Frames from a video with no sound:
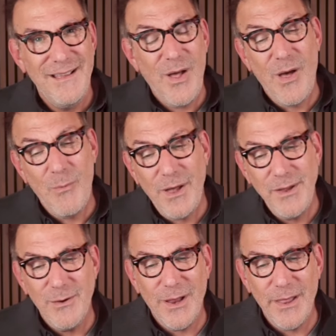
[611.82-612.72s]
Oh, well,
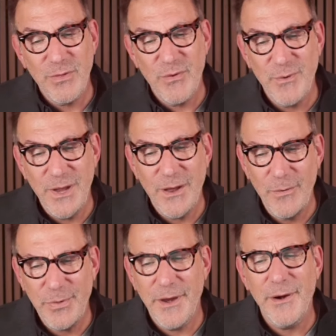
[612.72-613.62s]
you know, I like the free
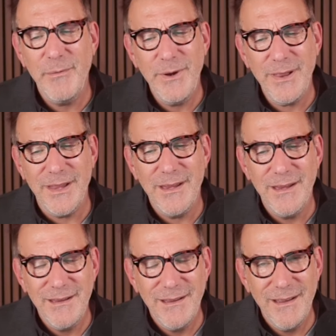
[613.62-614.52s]
healthcare. Really?
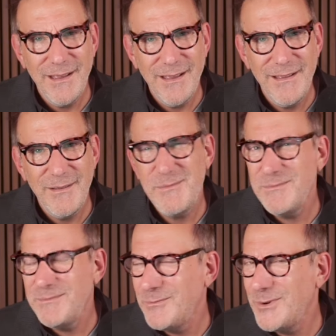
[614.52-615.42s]

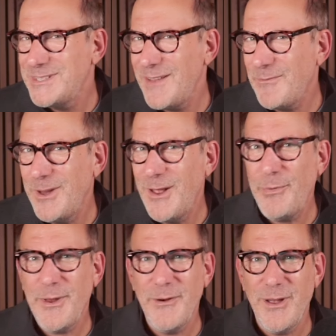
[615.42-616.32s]
Where's that free
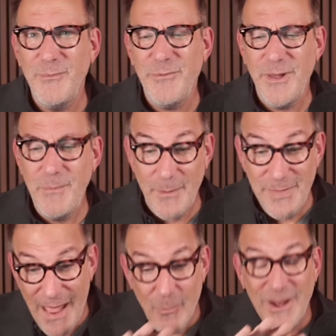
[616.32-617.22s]
healthcare come from? I mean,
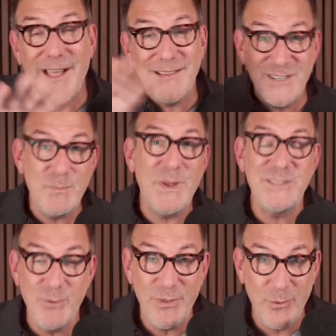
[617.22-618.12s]
that one got
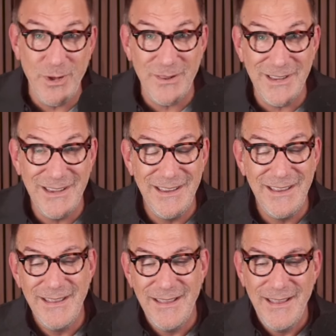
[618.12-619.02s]
dispensed with quickly.
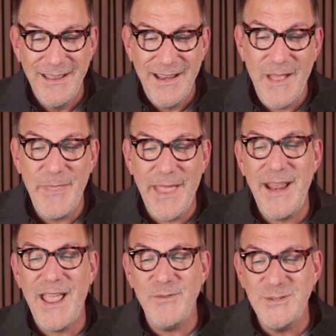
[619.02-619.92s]
And then
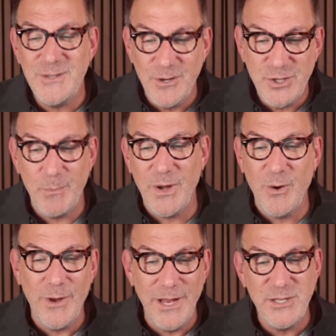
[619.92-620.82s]
as you start chipping
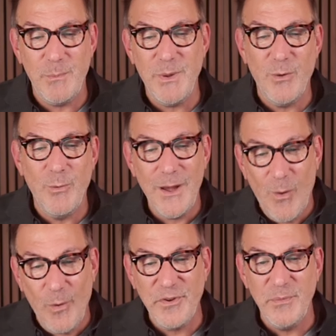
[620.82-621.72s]
away and chipping away,
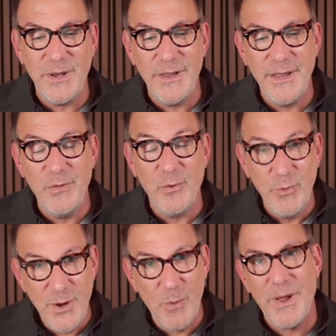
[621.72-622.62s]
ultimately, the
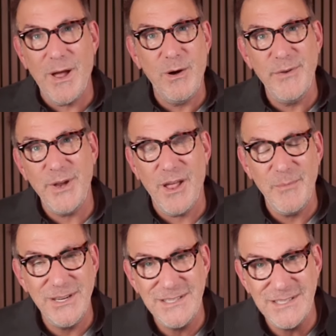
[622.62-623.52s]
real power of a
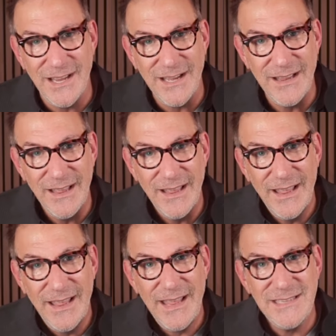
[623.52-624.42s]
communist state
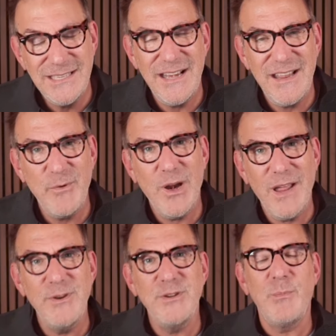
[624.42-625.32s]
is that if you're
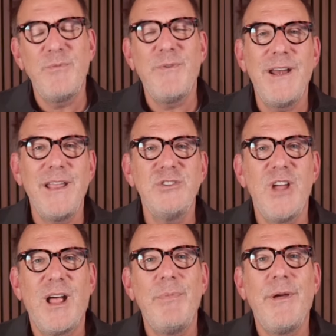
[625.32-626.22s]
having trouble finding a
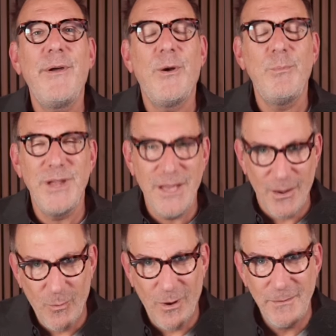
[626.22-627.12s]
job, they'll help you get
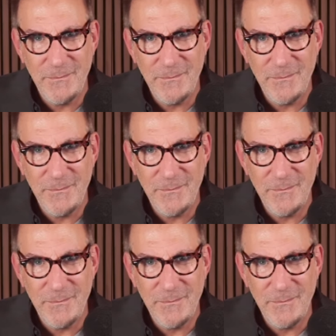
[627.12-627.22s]
one.